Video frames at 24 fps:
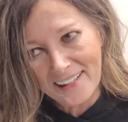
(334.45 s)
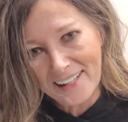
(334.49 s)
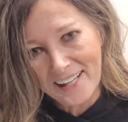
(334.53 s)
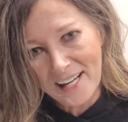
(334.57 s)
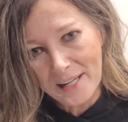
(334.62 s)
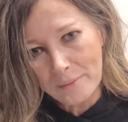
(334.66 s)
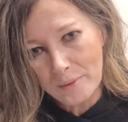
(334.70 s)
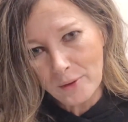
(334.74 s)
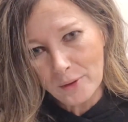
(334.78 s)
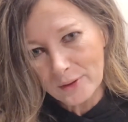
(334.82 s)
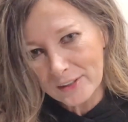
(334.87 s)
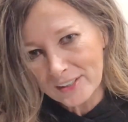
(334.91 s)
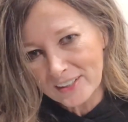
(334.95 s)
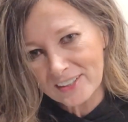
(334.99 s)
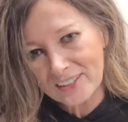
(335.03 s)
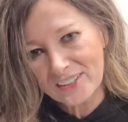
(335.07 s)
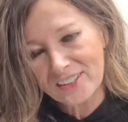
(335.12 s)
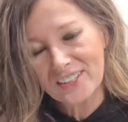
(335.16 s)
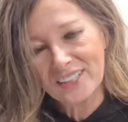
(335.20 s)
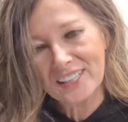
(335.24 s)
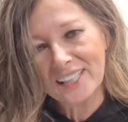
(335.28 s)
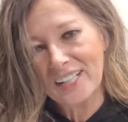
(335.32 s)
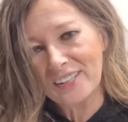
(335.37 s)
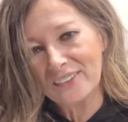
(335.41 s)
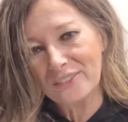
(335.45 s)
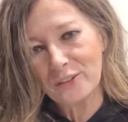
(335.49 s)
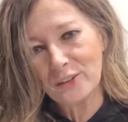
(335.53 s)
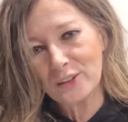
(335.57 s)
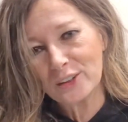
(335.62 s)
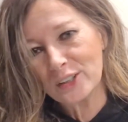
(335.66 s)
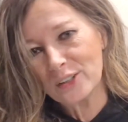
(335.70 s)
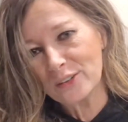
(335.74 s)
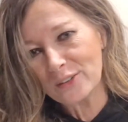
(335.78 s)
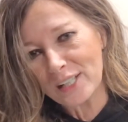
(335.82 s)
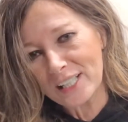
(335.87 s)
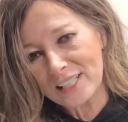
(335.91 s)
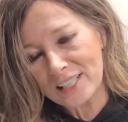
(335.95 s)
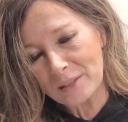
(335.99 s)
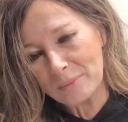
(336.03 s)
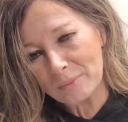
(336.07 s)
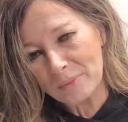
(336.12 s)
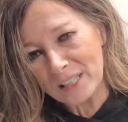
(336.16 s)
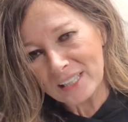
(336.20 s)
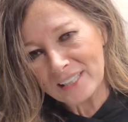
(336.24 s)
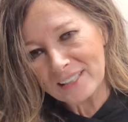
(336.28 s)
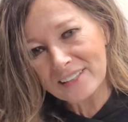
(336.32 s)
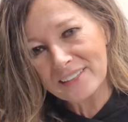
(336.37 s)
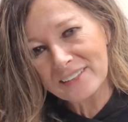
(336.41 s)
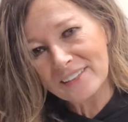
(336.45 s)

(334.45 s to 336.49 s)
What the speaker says: I'm always searching out for new recipes.